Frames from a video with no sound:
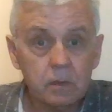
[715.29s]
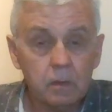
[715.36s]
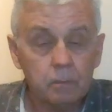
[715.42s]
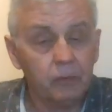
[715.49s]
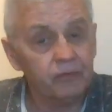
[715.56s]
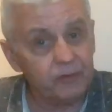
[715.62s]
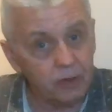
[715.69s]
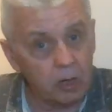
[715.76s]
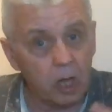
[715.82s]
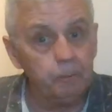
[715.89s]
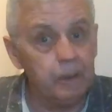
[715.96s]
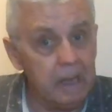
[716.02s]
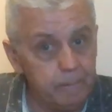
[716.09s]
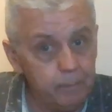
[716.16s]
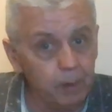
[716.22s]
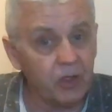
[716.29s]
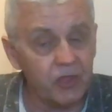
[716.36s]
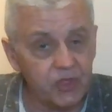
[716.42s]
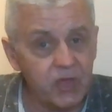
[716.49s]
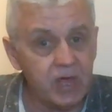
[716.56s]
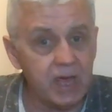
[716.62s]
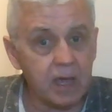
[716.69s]
But for all people are
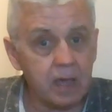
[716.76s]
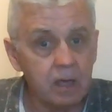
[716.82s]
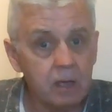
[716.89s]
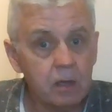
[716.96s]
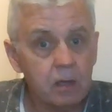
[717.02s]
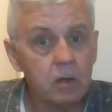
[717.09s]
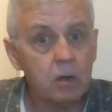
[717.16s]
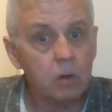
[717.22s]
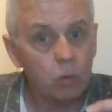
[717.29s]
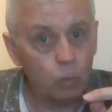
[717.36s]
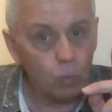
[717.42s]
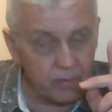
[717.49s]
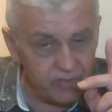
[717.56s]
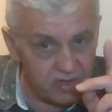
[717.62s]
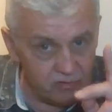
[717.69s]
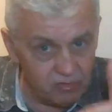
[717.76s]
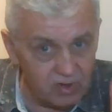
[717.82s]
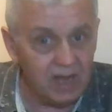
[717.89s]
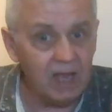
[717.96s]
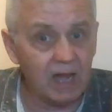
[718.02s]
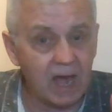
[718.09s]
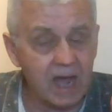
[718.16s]
thick, when they
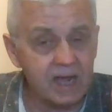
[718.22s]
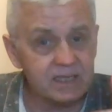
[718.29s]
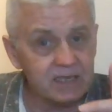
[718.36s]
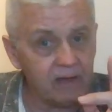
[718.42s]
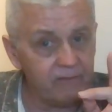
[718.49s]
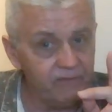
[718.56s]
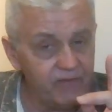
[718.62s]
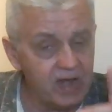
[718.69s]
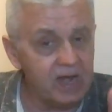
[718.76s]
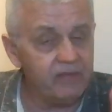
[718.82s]
realise that very,